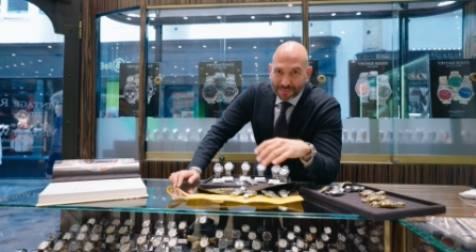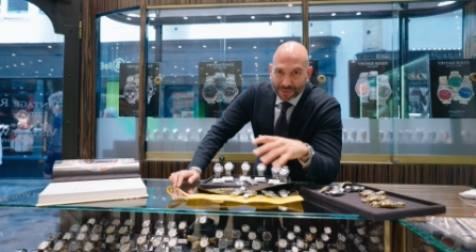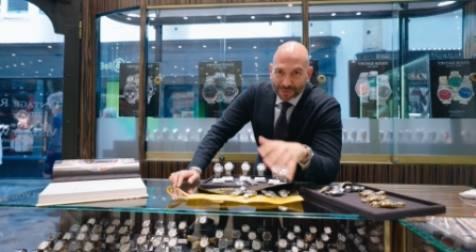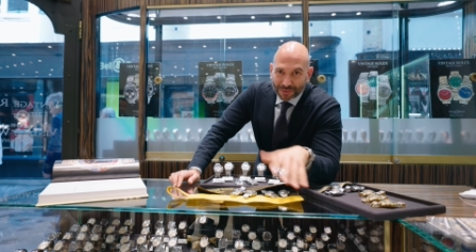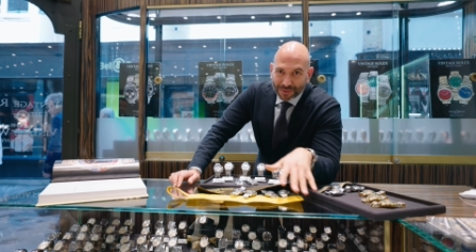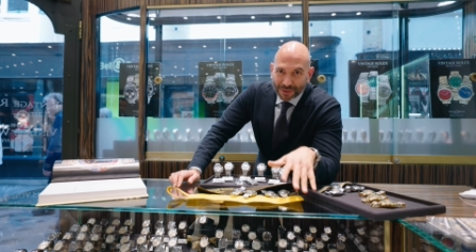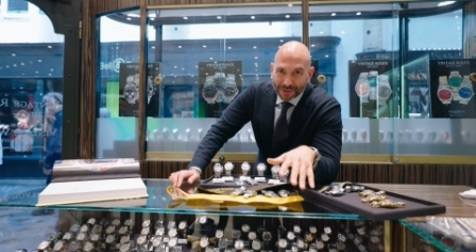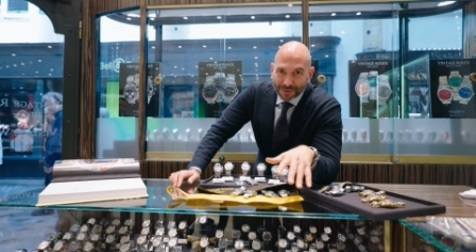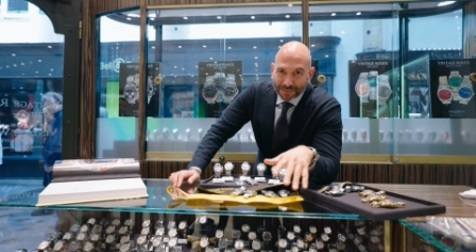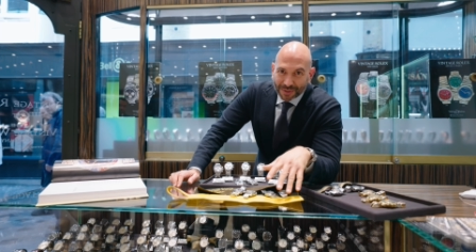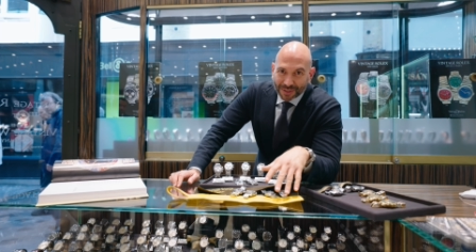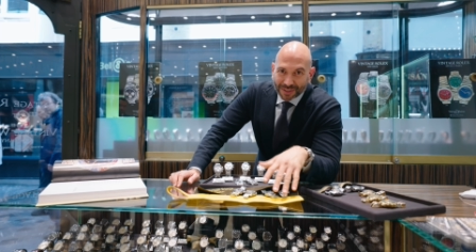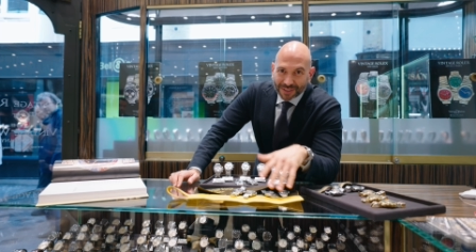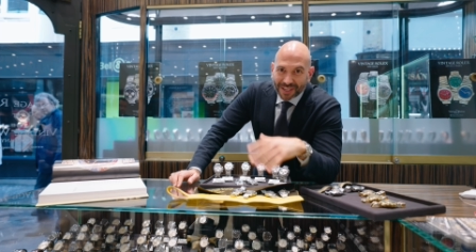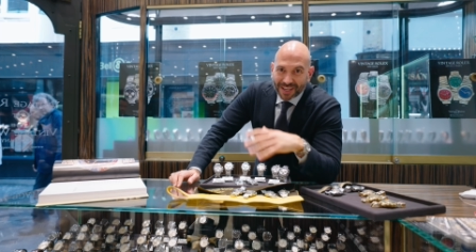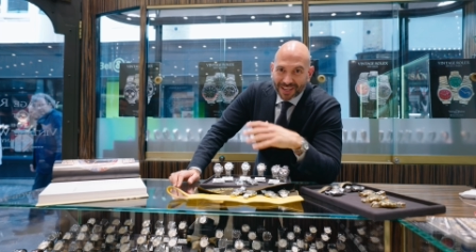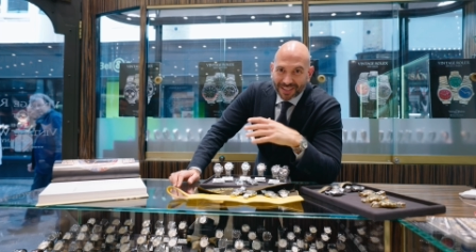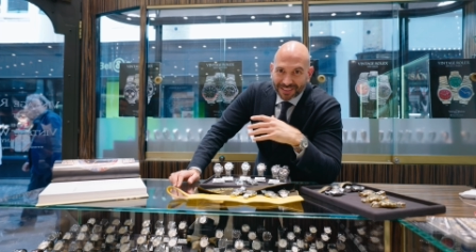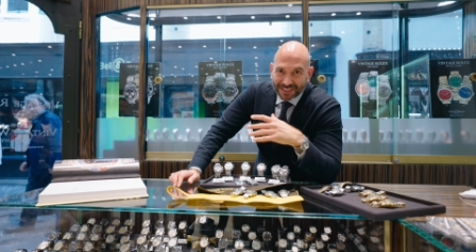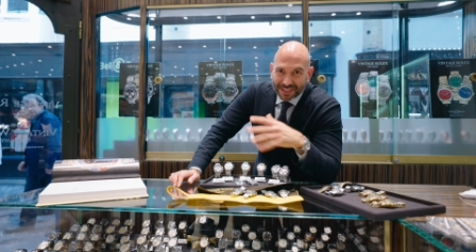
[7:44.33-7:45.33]
Paul
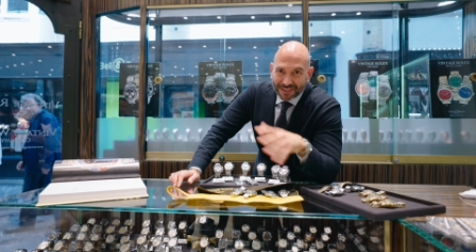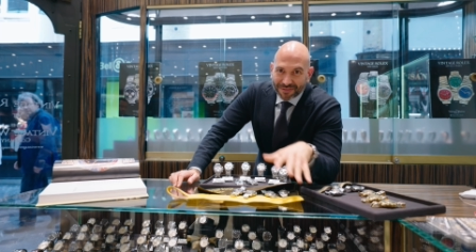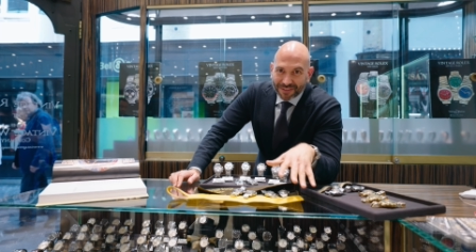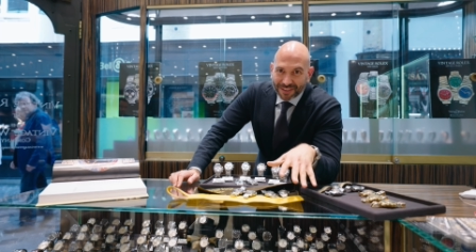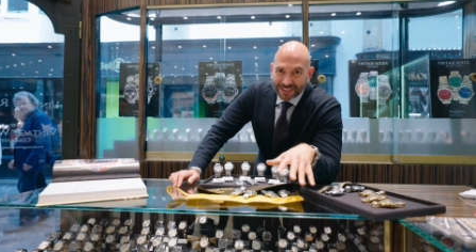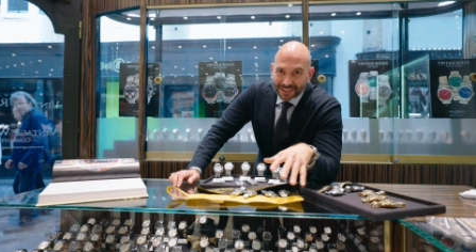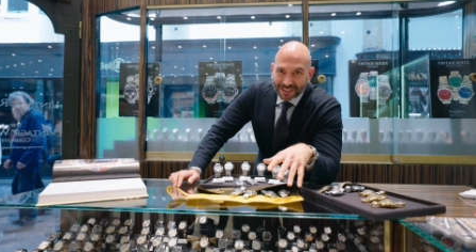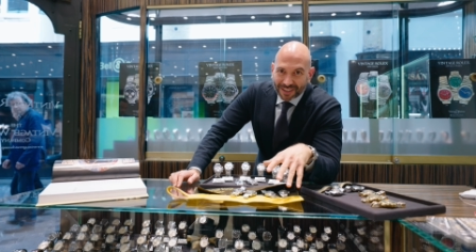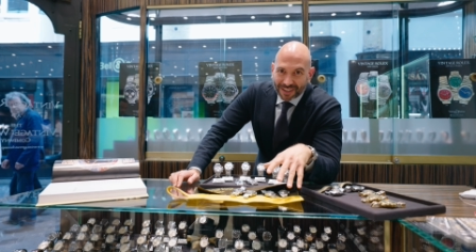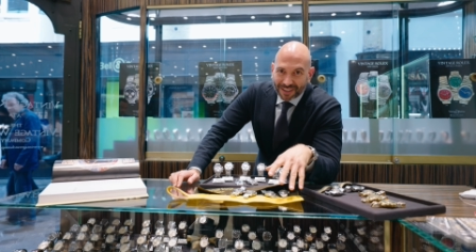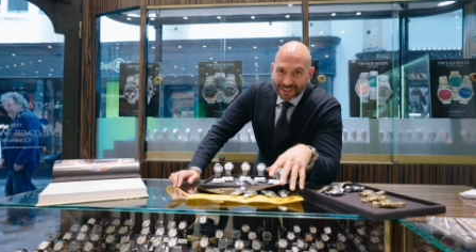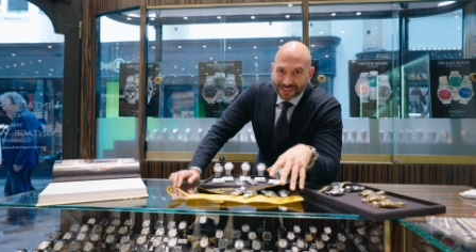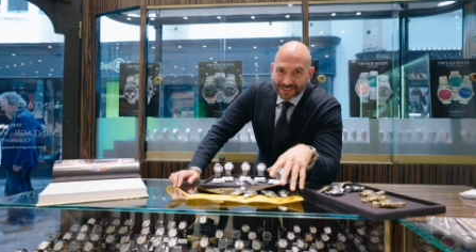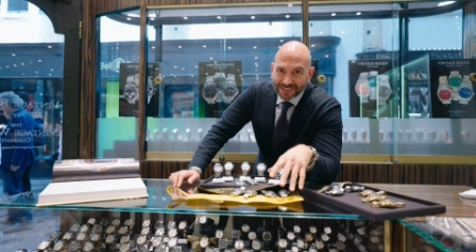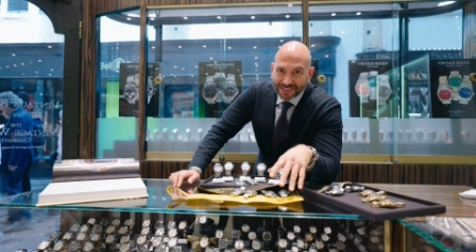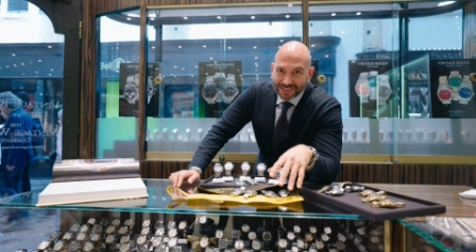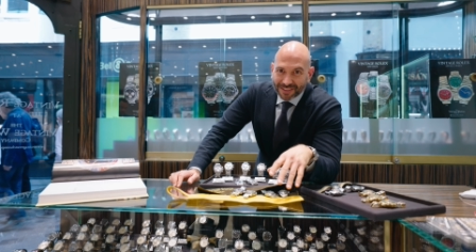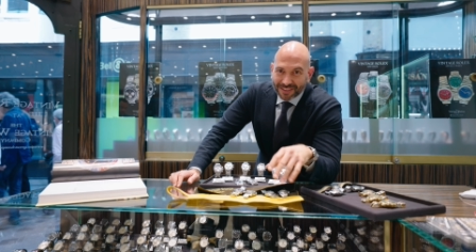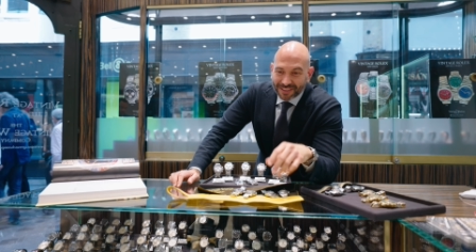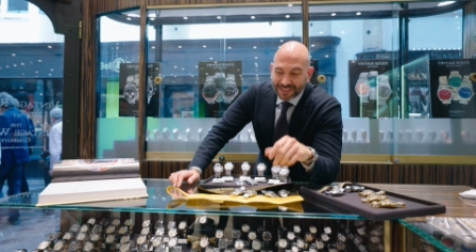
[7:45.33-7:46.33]
Newman, Tiffany
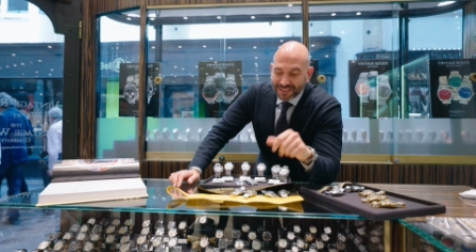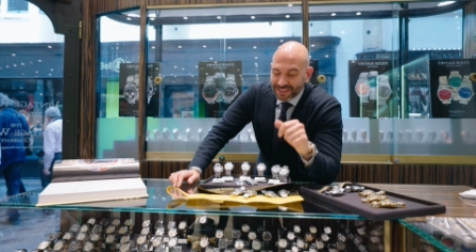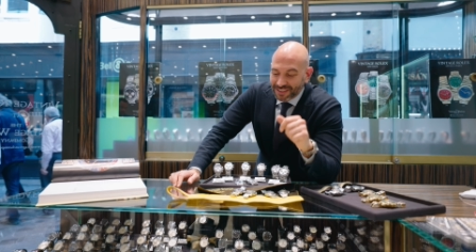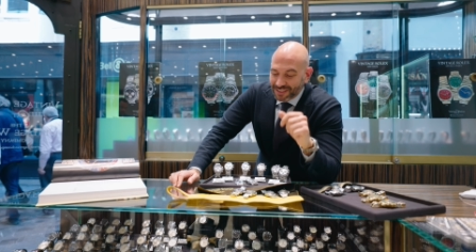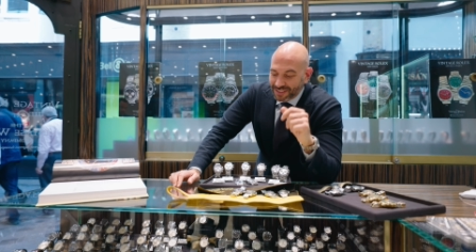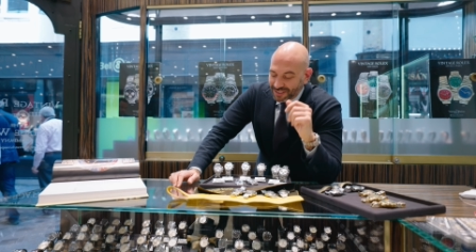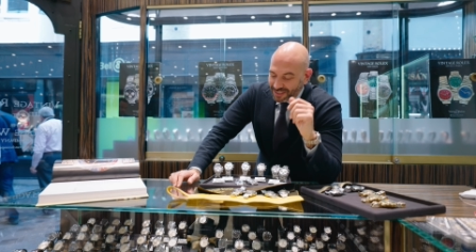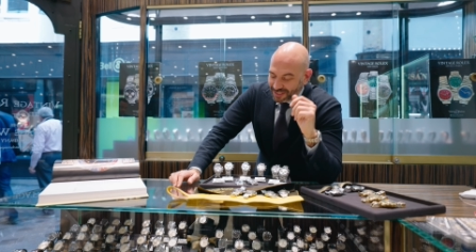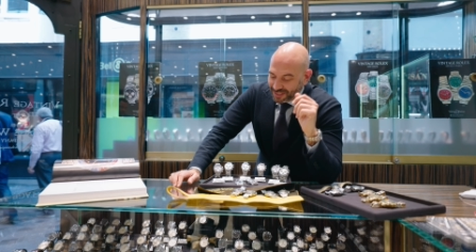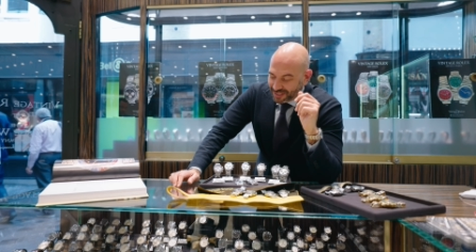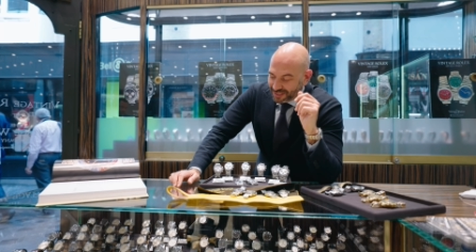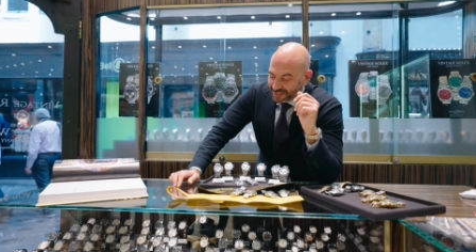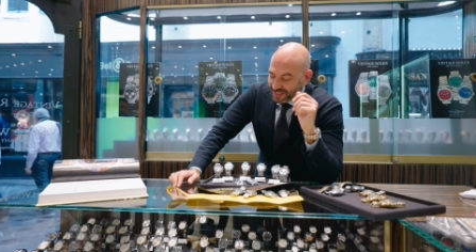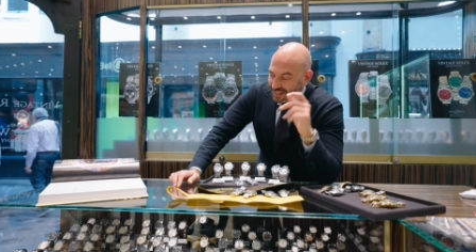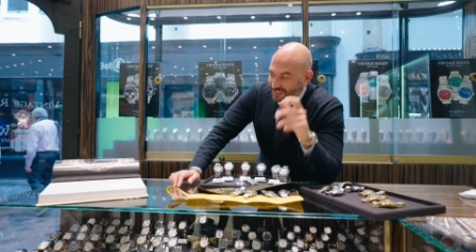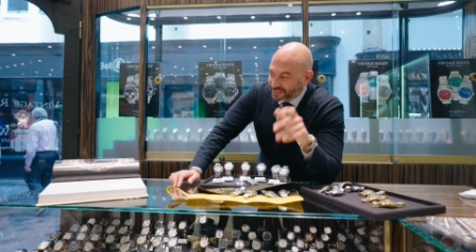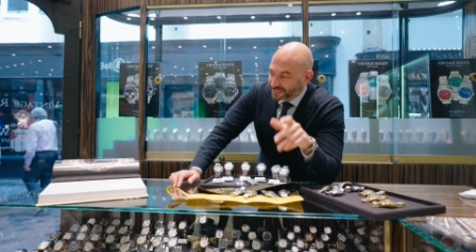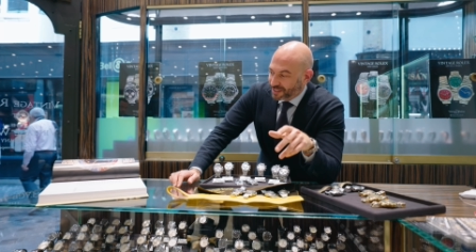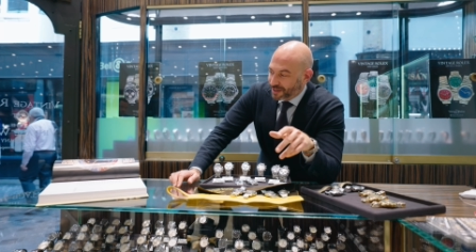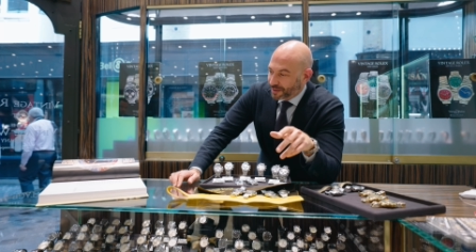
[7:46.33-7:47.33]
dials.
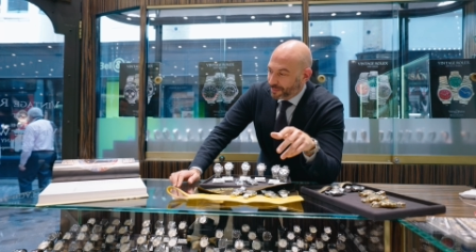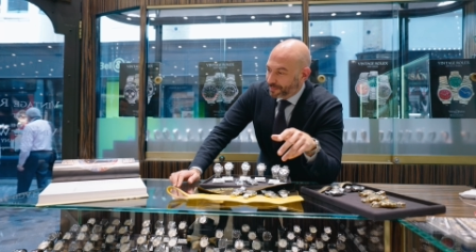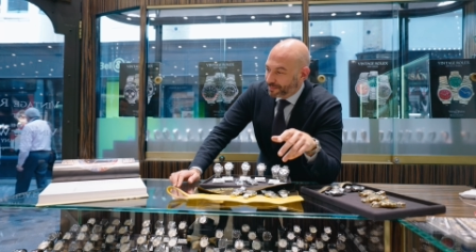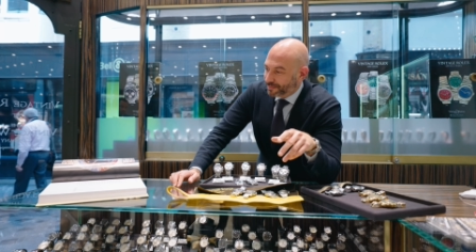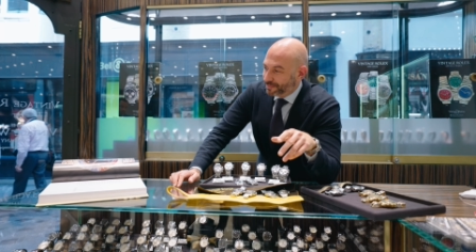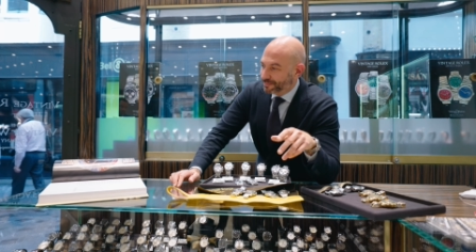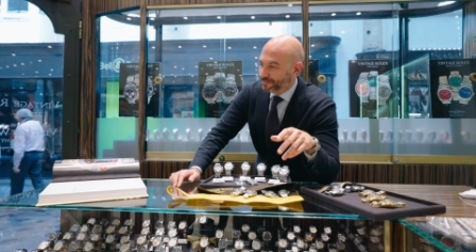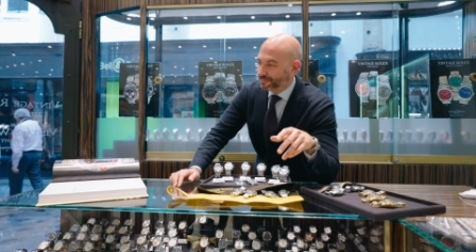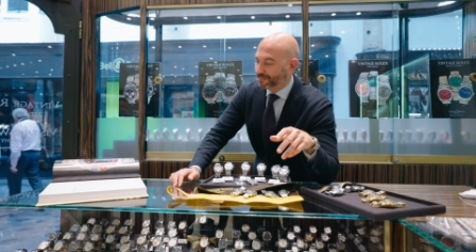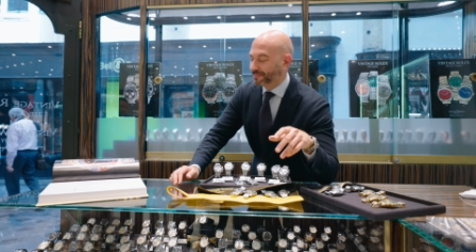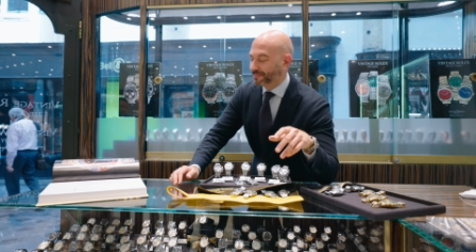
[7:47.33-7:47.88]
Next up,